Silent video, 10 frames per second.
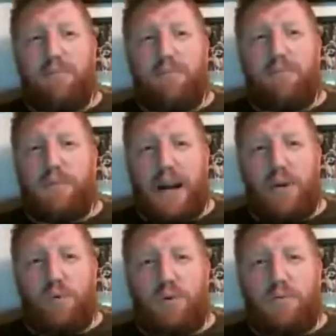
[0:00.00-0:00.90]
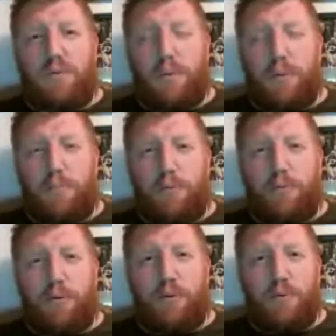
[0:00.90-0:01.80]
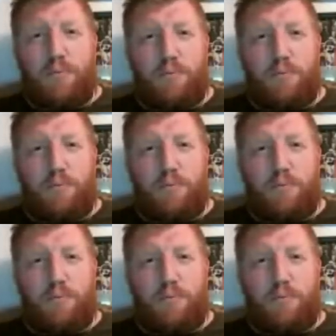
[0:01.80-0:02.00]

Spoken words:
Kaio Kababu,